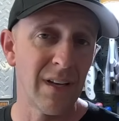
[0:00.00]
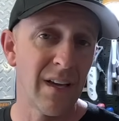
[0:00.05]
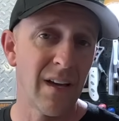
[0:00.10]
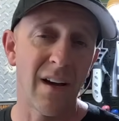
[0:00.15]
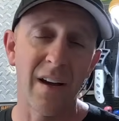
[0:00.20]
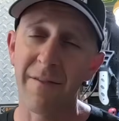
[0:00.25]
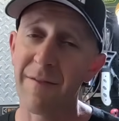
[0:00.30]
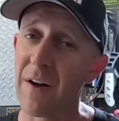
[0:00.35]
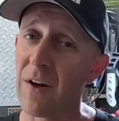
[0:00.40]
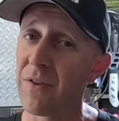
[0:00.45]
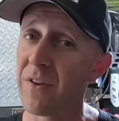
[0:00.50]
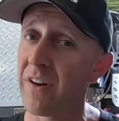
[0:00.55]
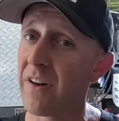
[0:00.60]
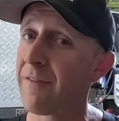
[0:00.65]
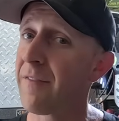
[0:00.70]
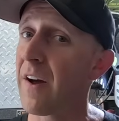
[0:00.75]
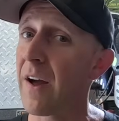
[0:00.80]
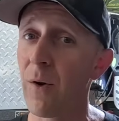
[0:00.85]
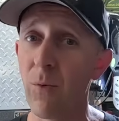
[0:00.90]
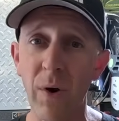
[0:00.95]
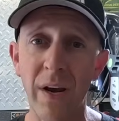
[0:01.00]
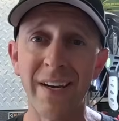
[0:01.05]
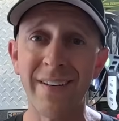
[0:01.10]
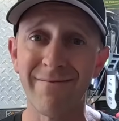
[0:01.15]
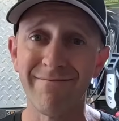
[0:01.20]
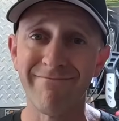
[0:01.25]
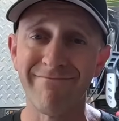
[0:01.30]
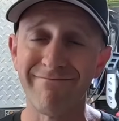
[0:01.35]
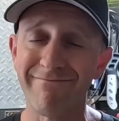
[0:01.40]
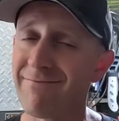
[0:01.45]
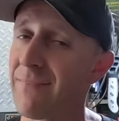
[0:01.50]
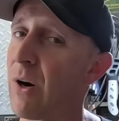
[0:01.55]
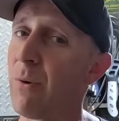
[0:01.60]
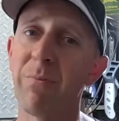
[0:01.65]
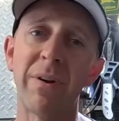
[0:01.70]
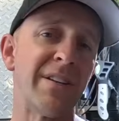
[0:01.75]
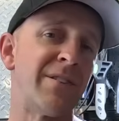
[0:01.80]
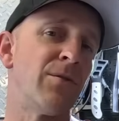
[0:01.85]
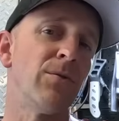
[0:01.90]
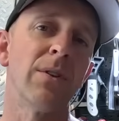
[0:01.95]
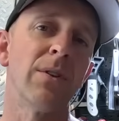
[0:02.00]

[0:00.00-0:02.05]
I found that if I wait, I'll be too